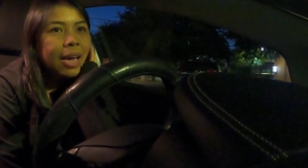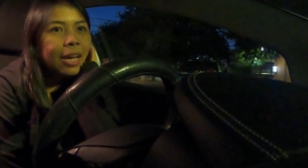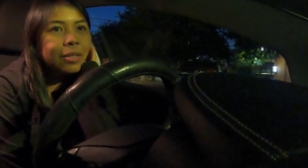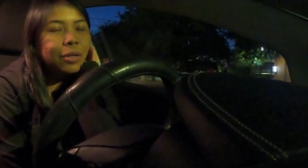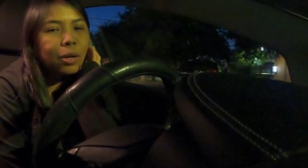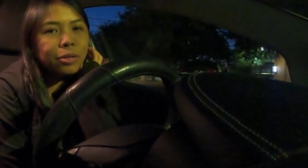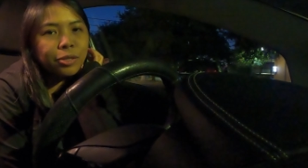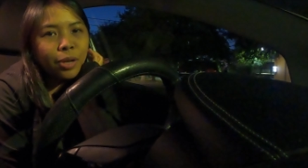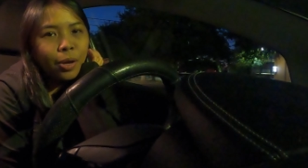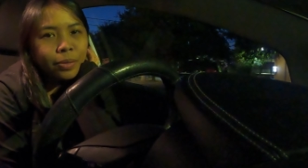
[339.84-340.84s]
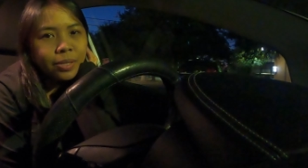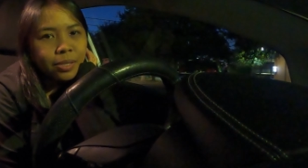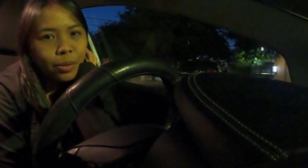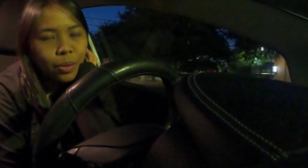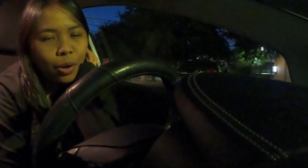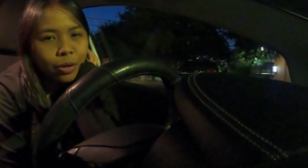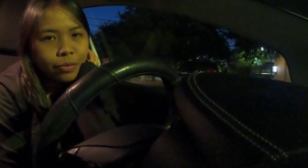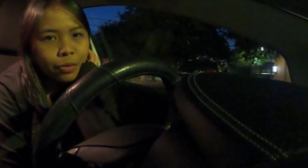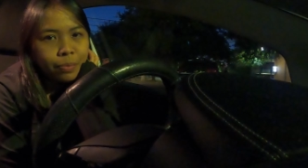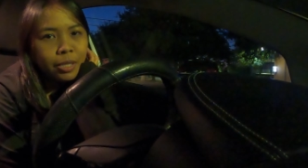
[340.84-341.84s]
and also it's still
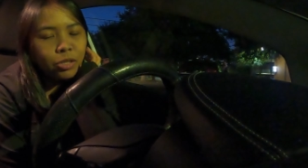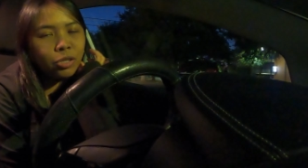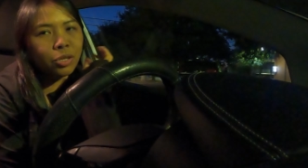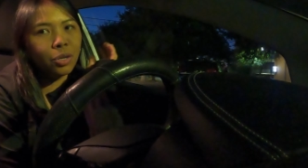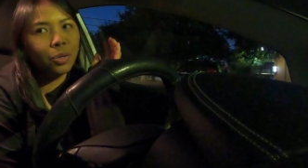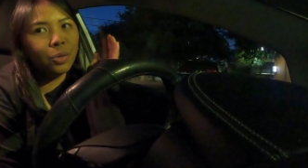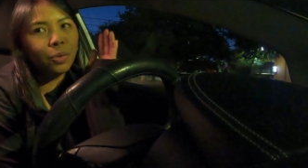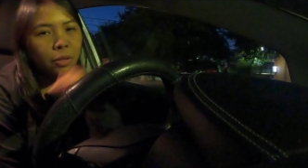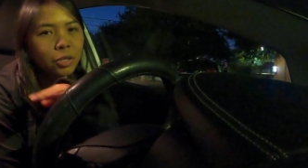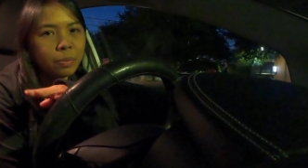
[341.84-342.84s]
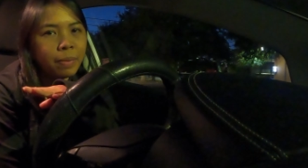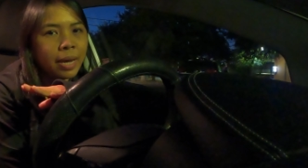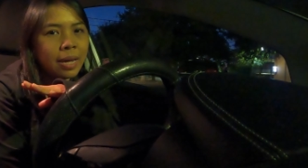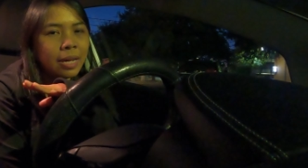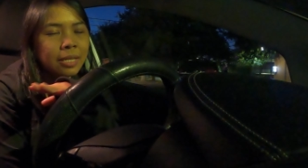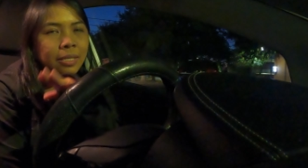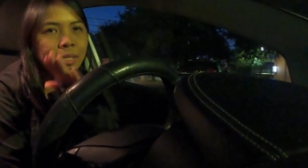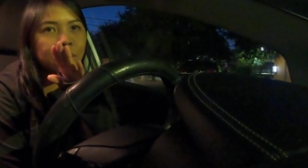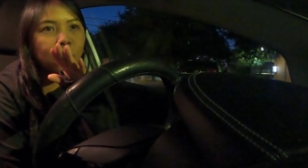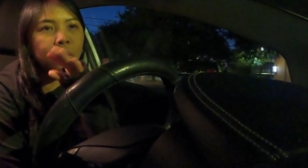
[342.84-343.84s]
hard for me to push
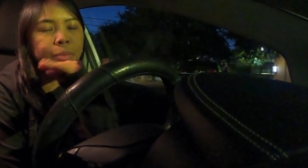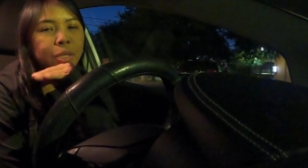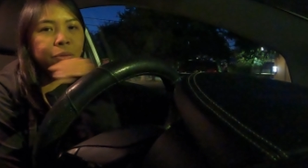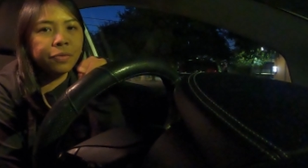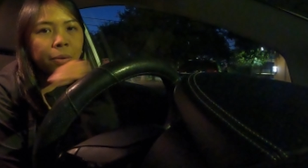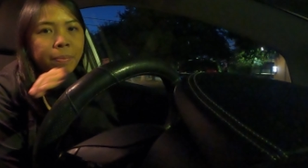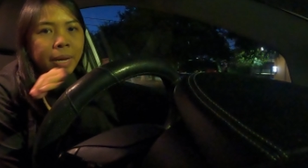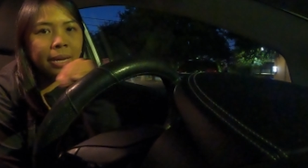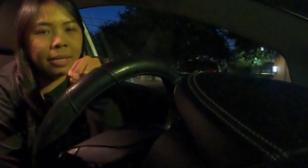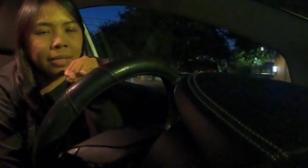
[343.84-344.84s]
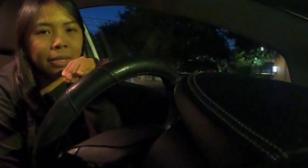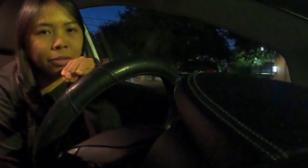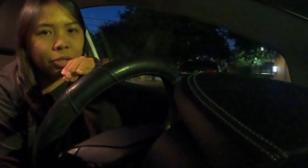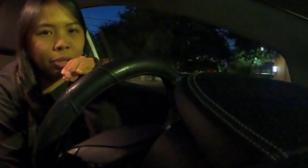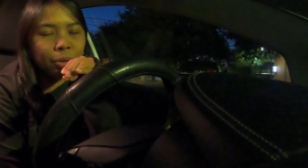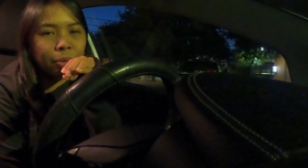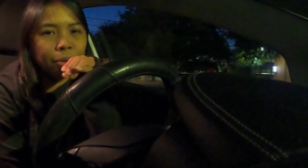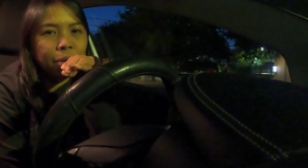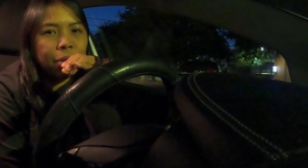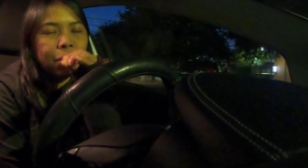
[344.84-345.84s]
beds or maneuver beds into
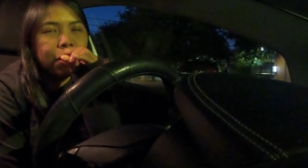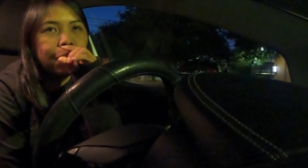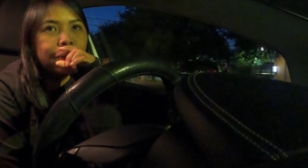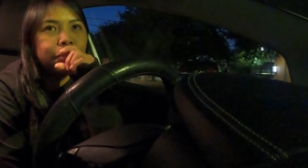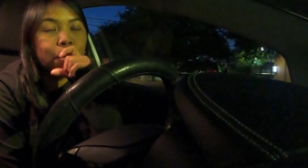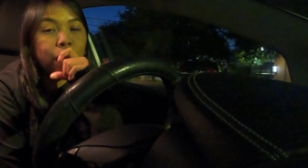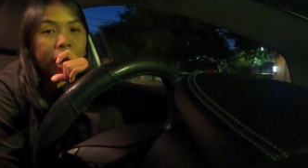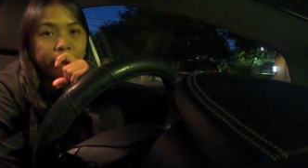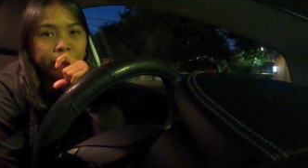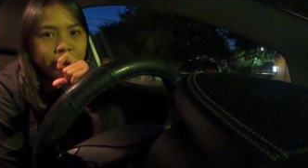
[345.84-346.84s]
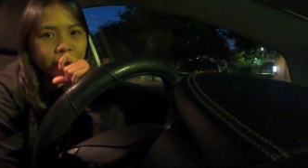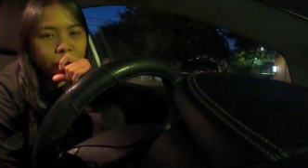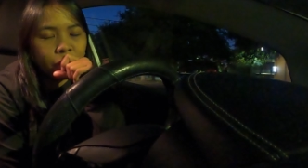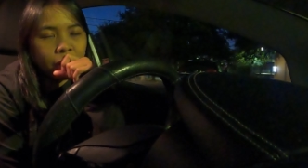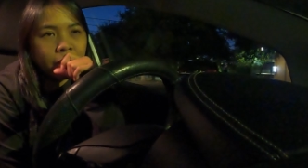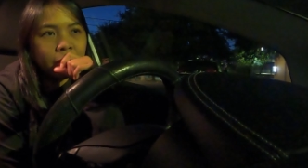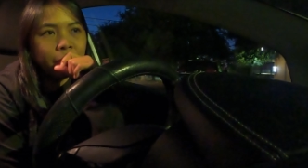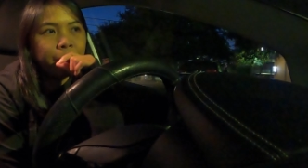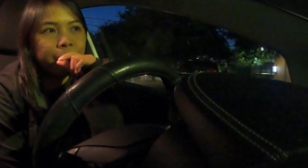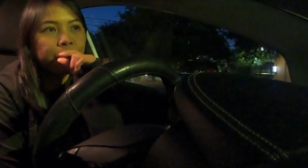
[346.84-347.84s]
the right
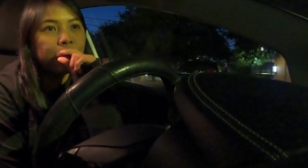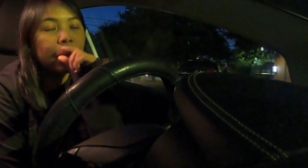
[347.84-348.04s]
position.